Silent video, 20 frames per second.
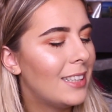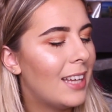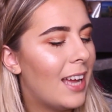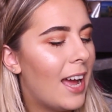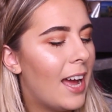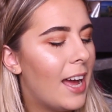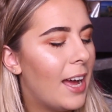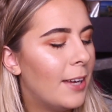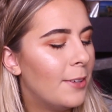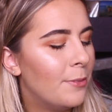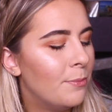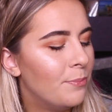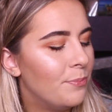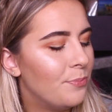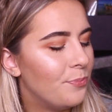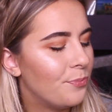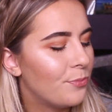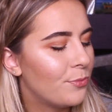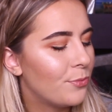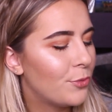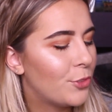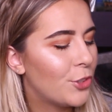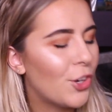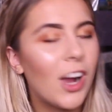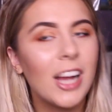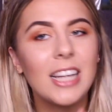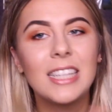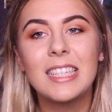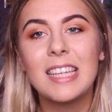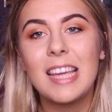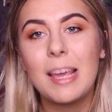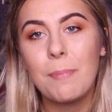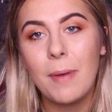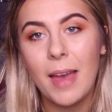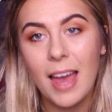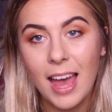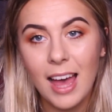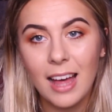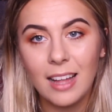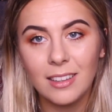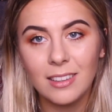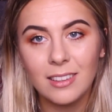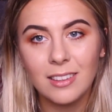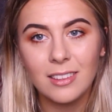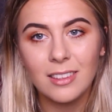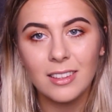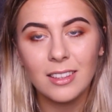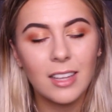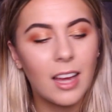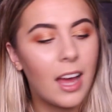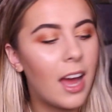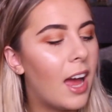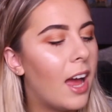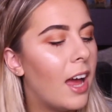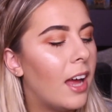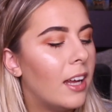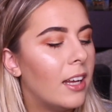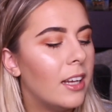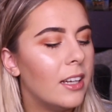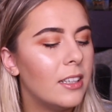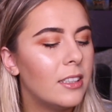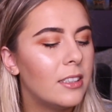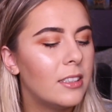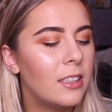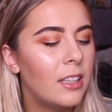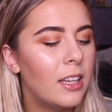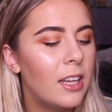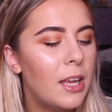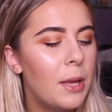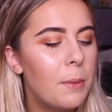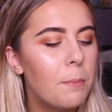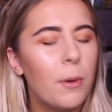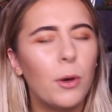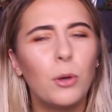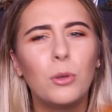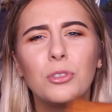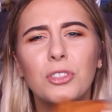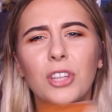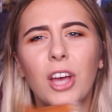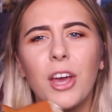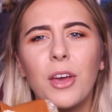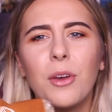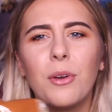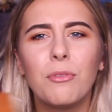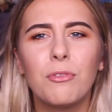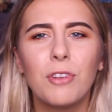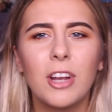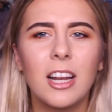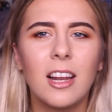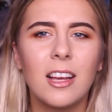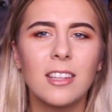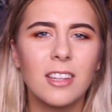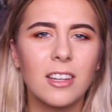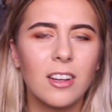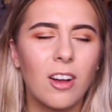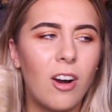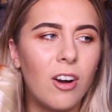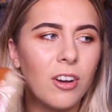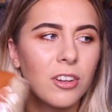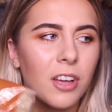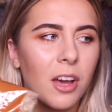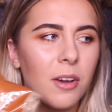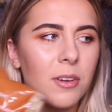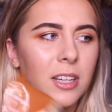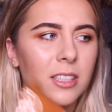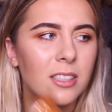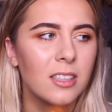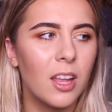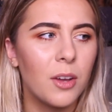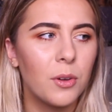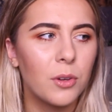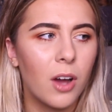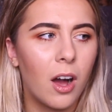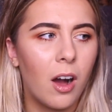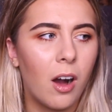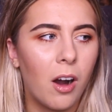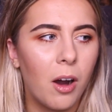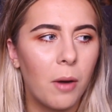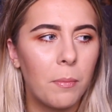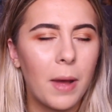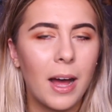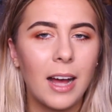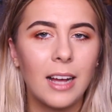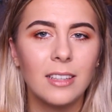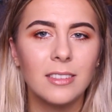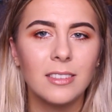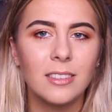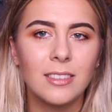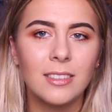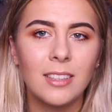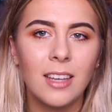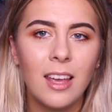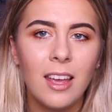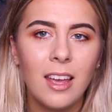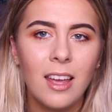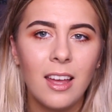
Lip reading: Trying to keep it health, but also realised I can't go as low carb as